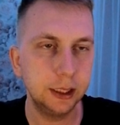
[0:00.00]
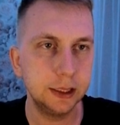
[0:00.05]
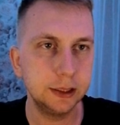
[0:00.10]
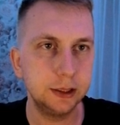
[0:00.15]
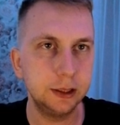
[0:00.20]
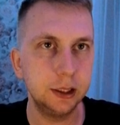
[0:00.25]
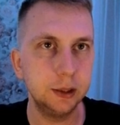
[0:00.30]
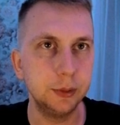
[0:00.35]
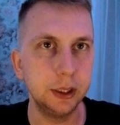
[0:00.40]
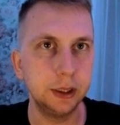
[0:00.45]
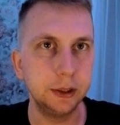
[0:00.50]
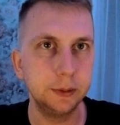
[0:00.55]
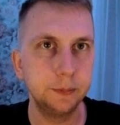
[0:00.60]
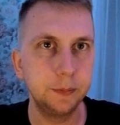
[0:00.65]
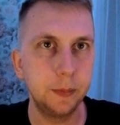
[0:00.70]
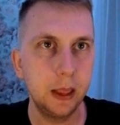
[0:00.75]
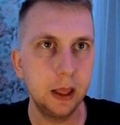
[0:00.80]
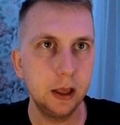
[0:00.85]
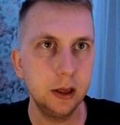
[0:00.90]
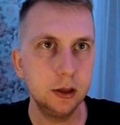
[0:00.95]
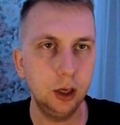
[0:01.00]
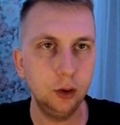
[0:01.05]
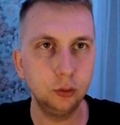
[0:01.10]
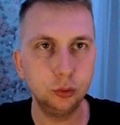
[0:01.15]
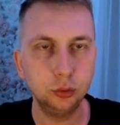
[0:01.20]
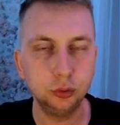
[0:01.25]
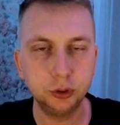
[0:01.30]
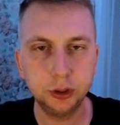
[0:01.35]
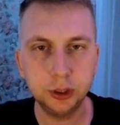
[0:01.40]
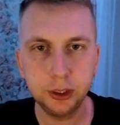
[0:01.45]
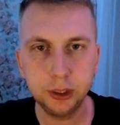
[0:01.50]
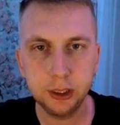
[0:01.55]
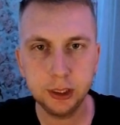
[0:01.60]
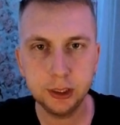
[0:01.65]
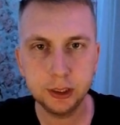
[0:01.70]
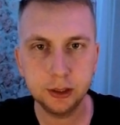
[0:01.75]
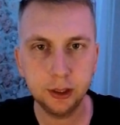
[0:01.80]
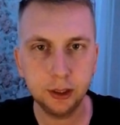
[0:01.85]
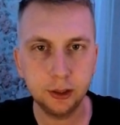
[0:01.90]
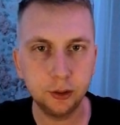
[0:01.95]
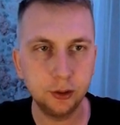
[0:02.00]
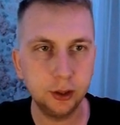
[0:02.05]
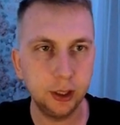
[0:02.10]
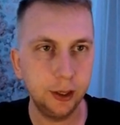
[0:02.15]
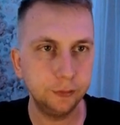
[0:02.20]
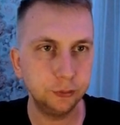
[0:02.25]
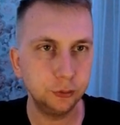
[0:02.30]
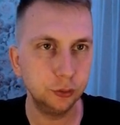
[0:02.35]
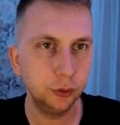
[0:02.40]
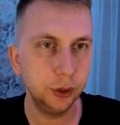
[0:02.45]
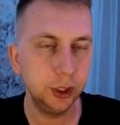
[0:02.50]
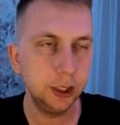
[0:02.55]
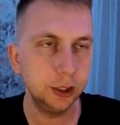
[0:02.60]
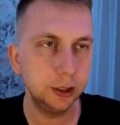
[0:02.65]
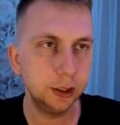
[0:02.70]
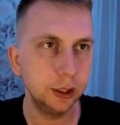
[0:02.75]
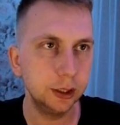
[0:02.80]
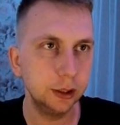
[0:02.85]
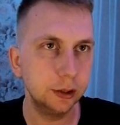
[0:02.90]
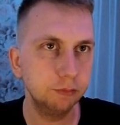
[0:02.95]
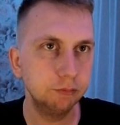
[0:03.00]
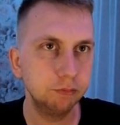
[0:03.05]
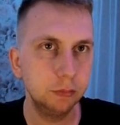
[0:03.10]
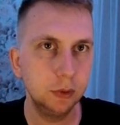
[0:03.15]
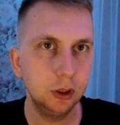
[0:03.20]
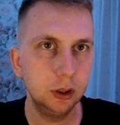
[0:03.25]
transcribing. And now good thing is I don't have to do anything.